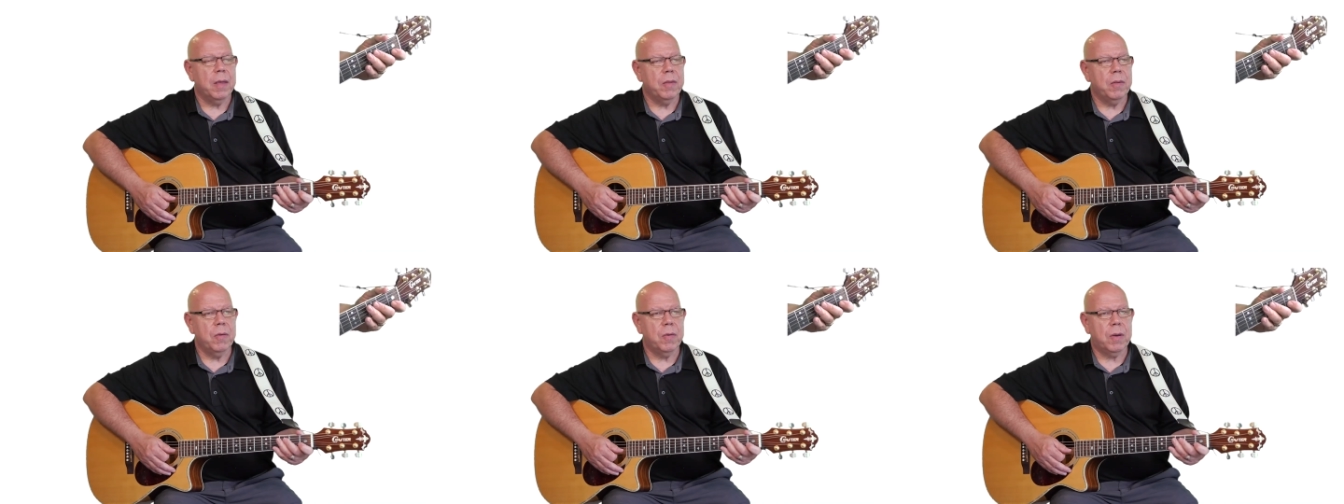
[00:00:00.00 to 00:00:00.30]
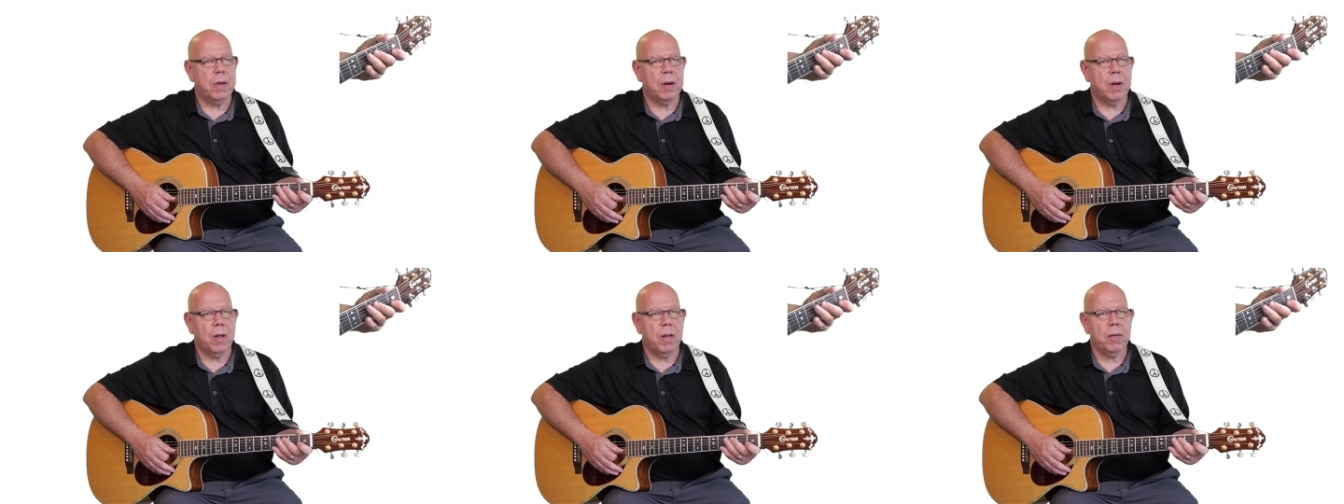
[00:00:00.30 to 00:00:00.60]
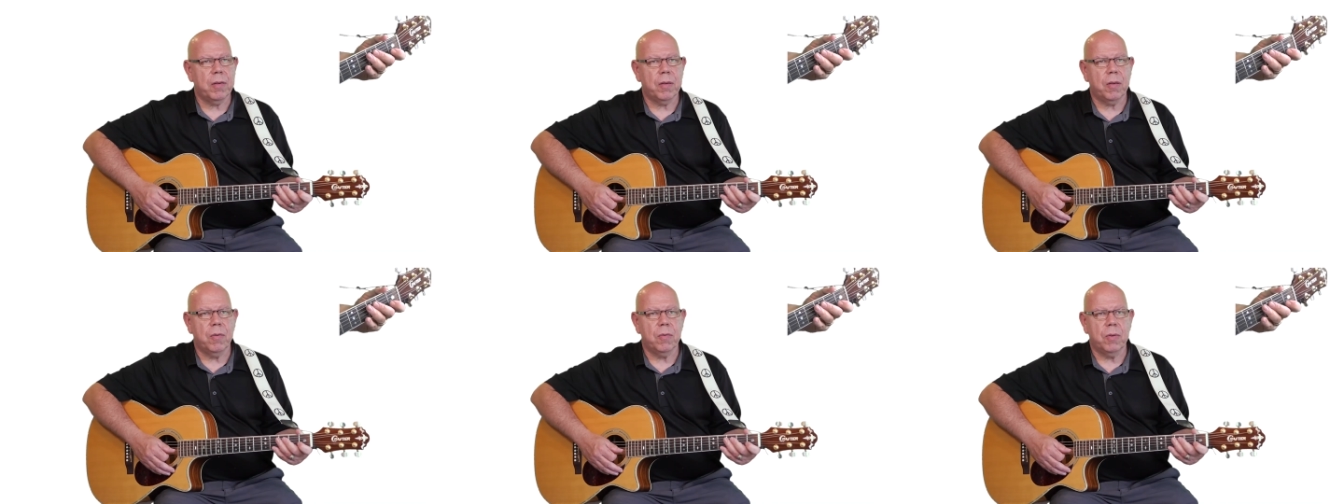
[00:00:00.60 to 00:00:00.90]
You could
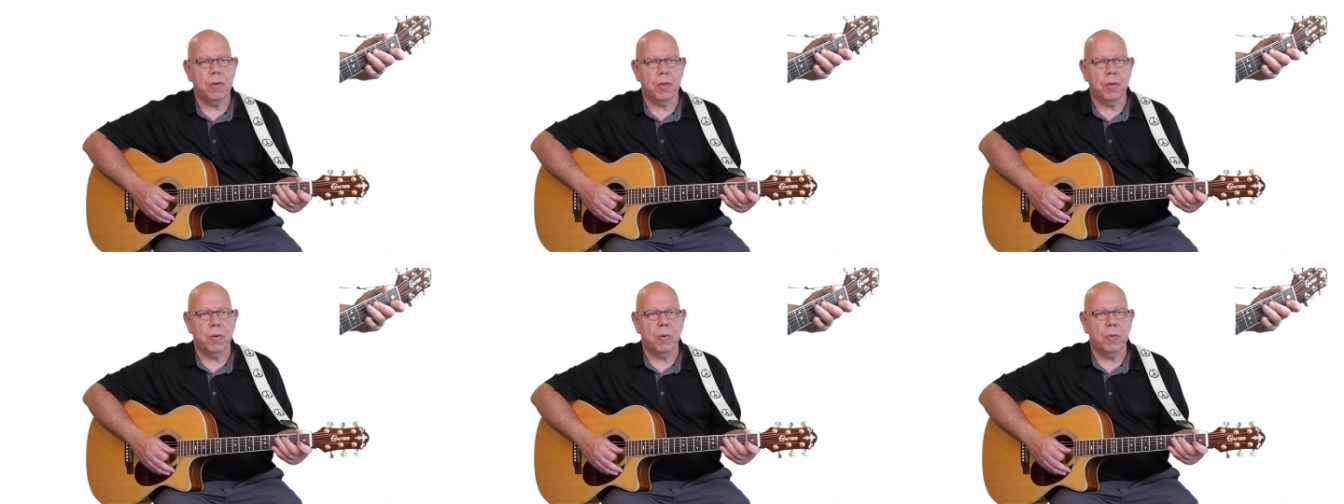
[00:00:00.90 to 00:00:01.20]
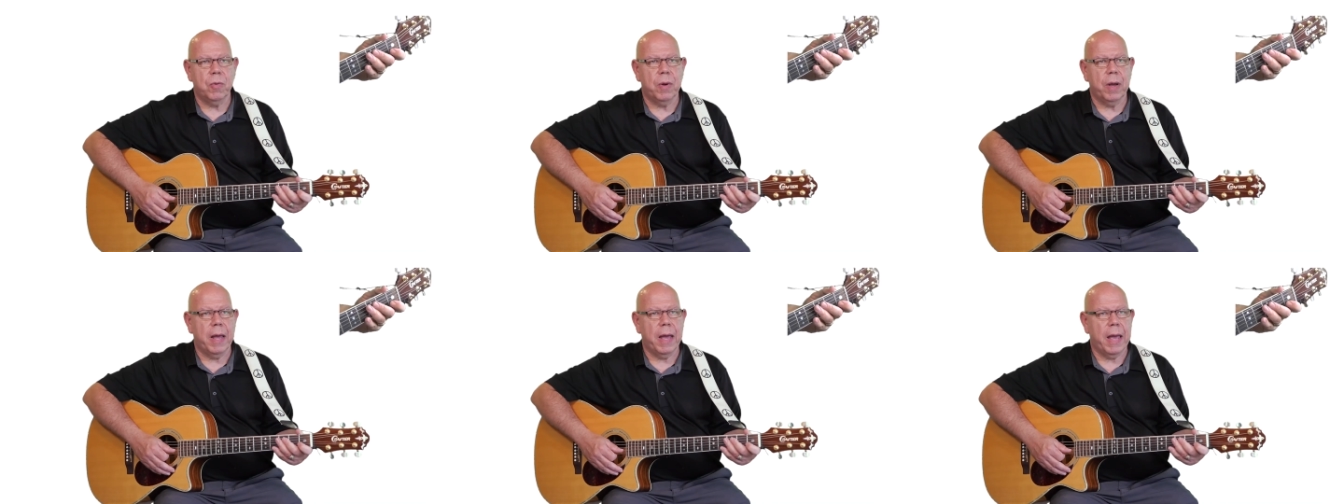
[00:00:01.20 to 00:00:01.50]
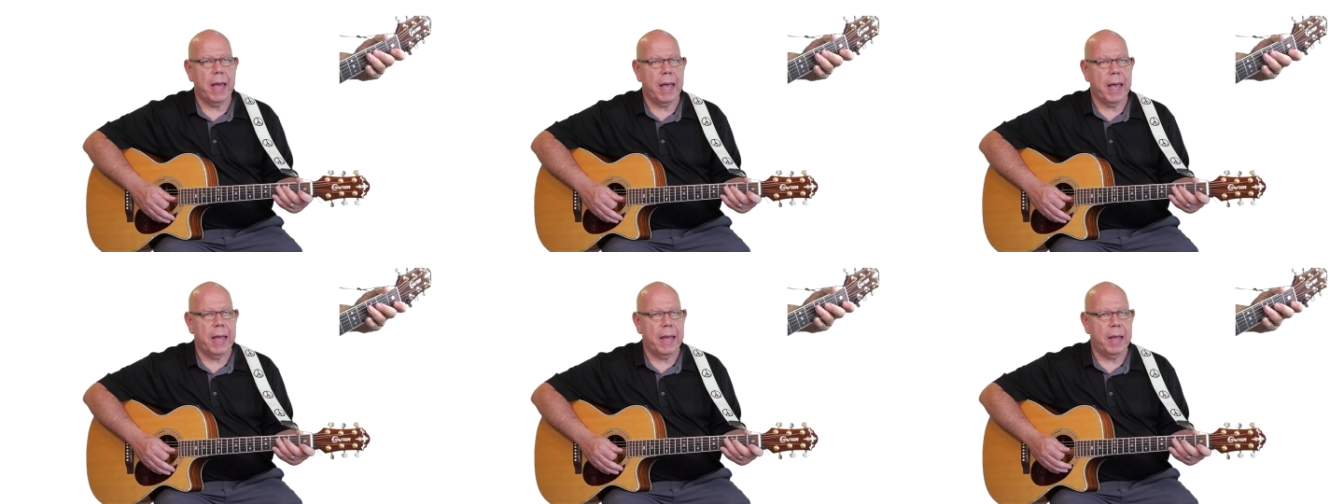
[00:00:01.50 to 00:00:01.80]
also do
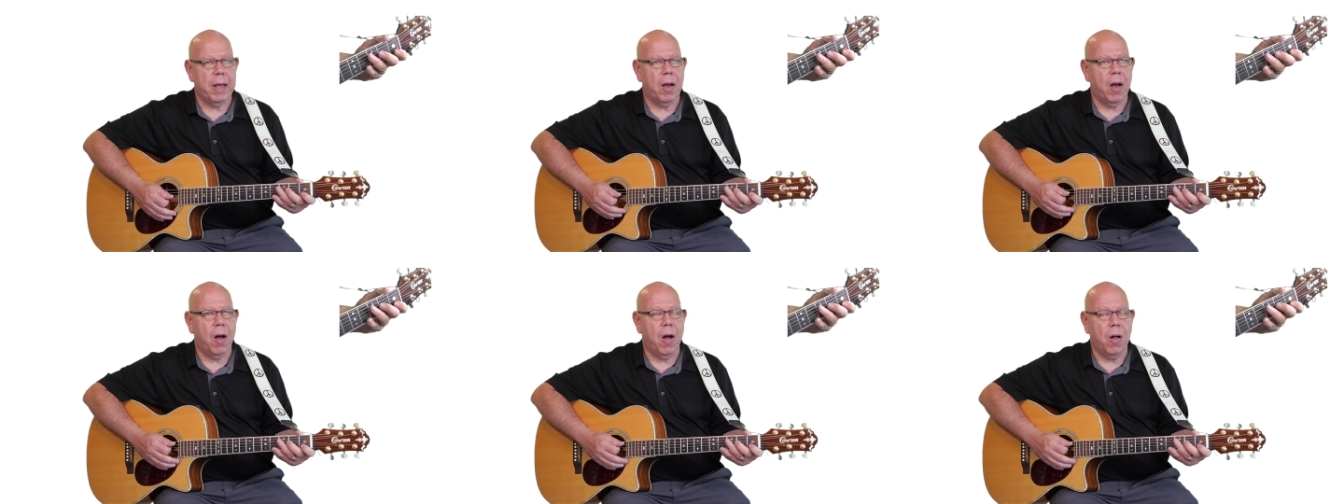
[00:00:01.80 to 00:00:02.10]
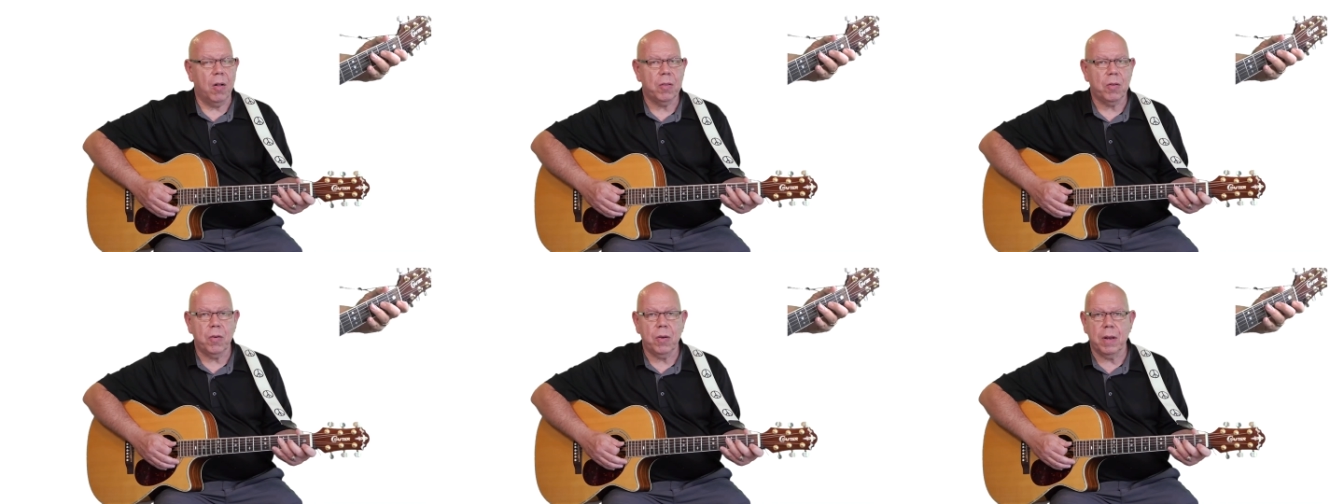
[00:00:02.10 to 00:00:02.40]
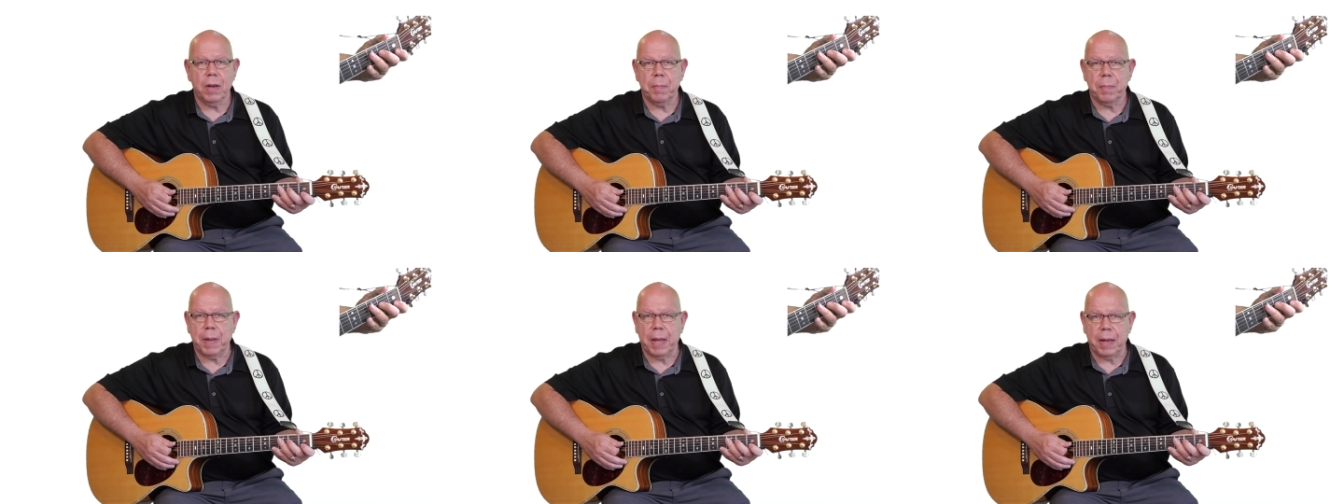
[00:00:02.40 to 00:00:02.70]
a
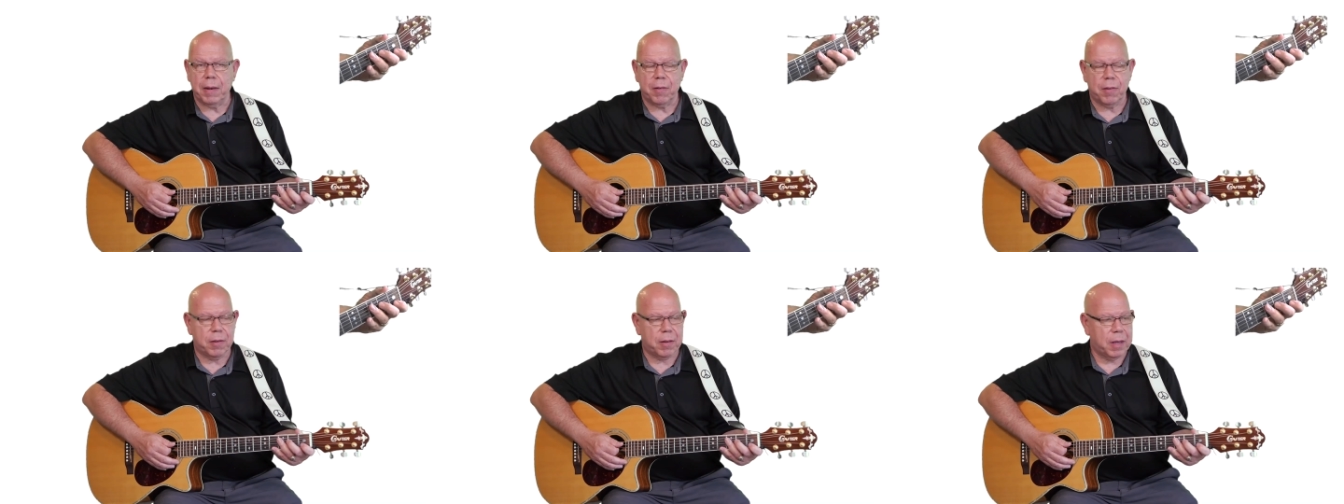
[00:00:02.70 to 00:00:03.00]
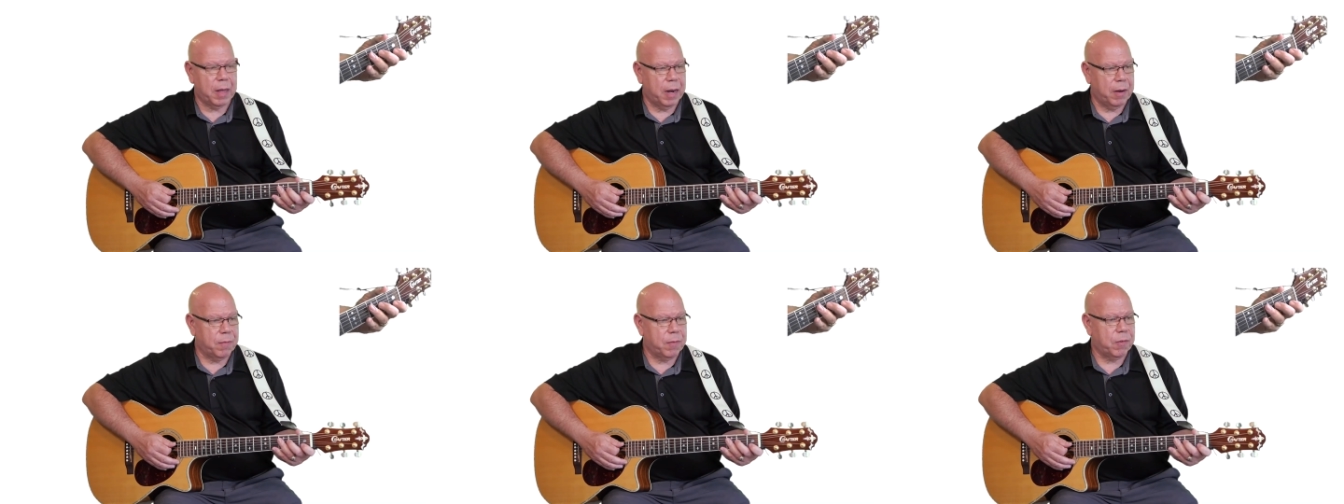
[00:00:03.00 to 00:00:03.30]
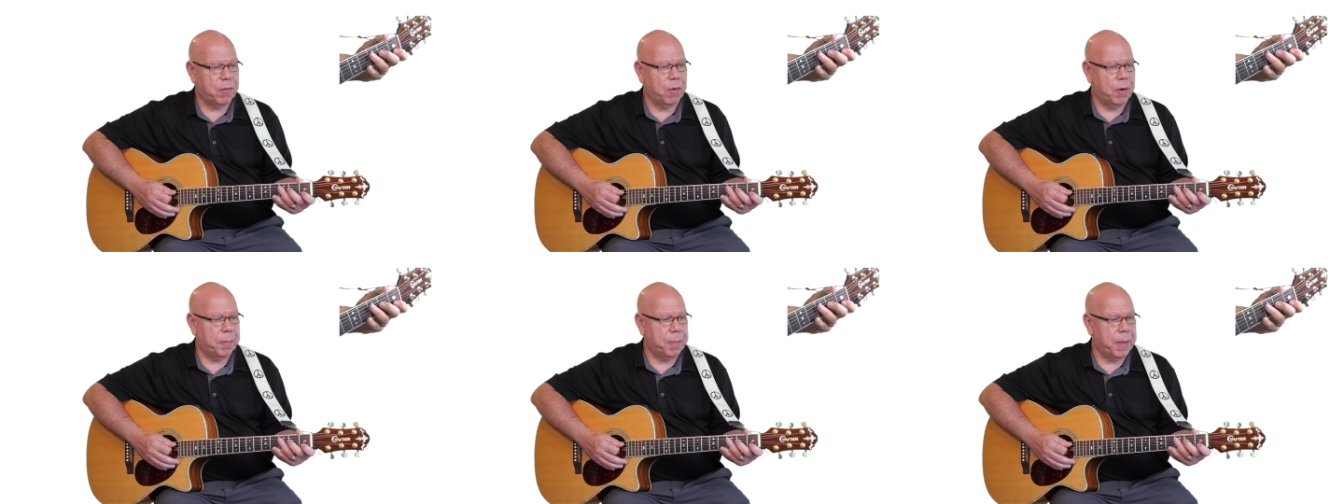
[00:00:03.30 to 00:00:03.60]
alternate bass kind of
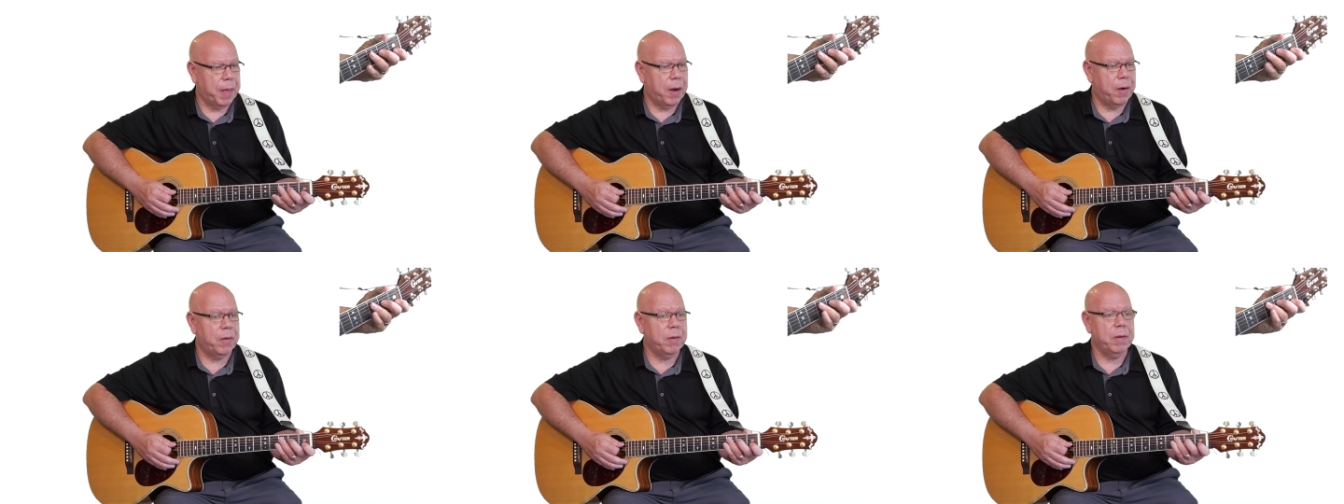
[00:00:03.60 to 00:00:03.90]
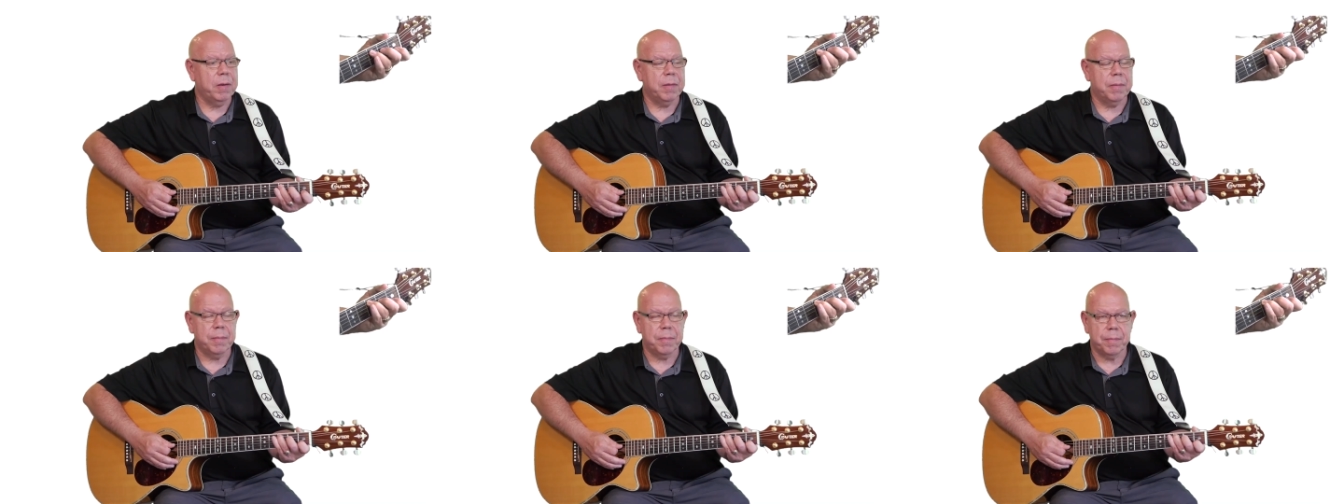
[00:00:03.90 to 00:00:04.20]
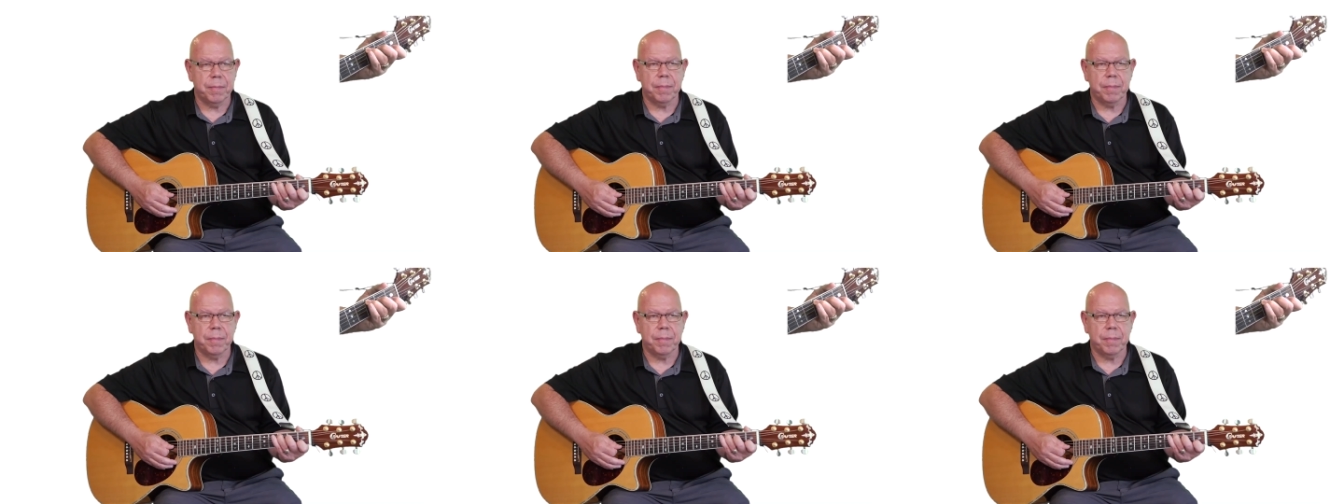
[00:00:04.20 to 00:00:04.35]
strum pattern.